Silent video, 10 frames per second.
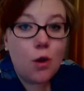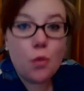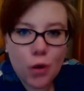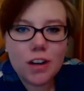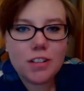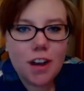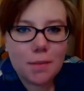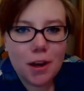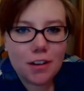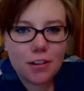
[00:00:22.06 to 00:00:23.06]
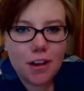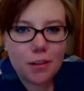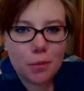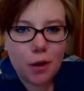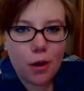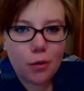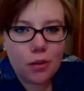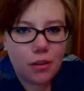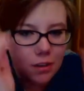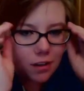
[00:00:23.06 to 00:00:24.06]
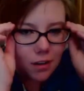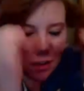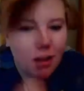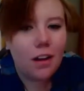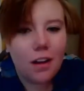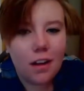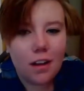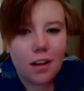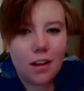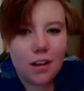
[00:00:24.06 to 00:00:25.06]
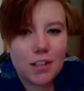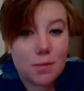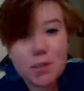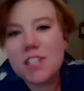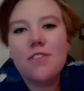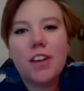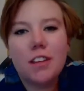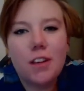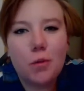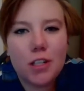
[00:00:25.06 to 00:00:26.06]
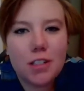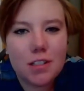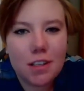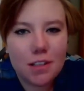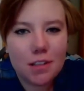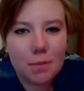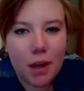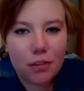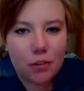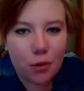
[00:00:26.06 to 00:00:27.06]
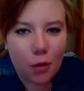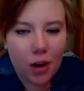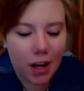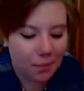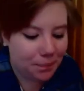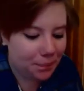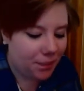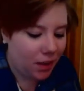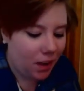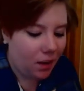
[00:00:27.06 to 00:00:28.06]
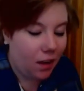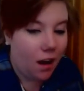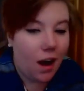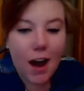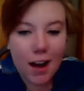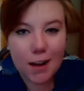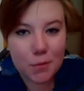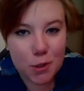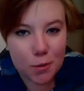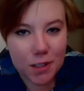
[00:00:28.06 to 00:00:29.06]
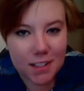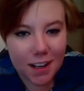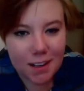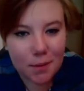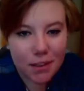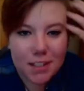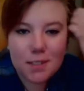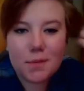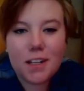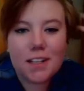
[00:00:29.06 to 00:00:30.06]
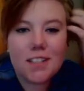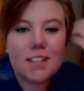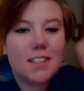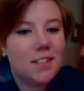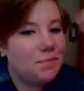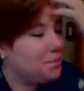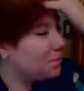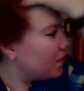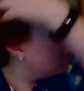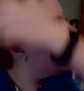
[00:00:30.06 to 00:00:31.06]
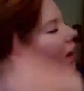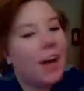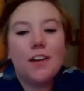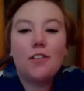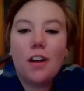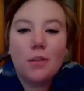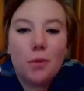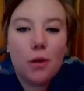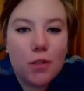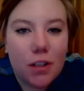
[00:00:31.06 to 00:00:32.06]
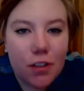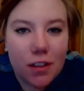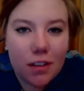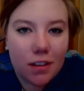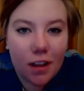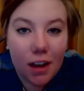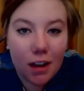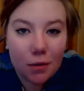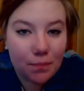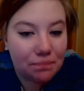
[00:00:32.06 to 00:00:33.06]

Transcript: We're going to talk about Edgar Allan Poe, specifically which is his best story. I'm super excited about this because Edgar Allan Poe is everything that I